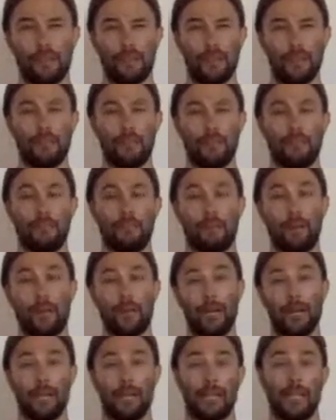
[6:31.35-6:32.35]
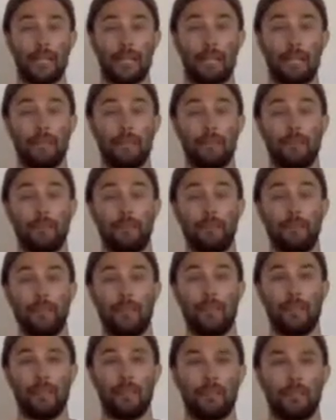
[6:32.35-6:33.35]
The body has an
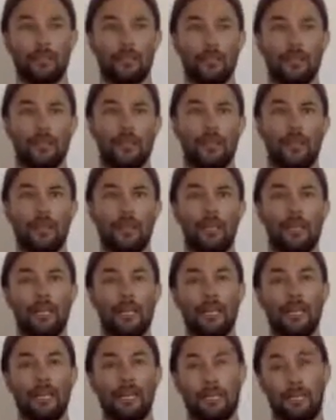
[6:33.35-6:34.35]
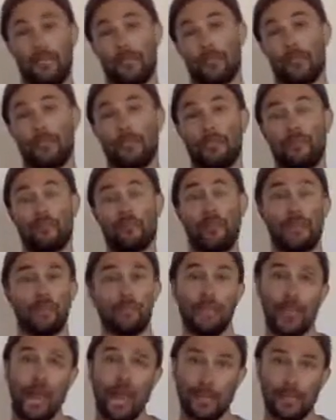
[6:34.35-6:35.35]
ability to say, here are the 5
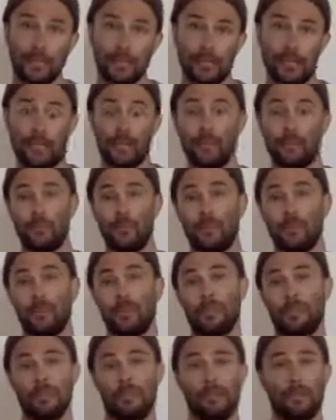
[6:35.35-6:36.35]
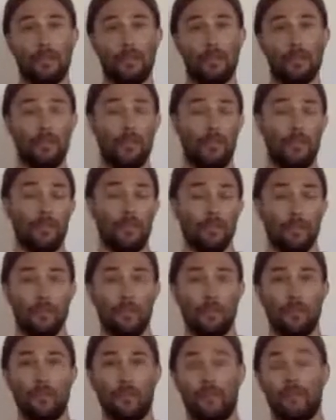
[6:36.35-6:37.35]
tasks that I'm going to sit down and do.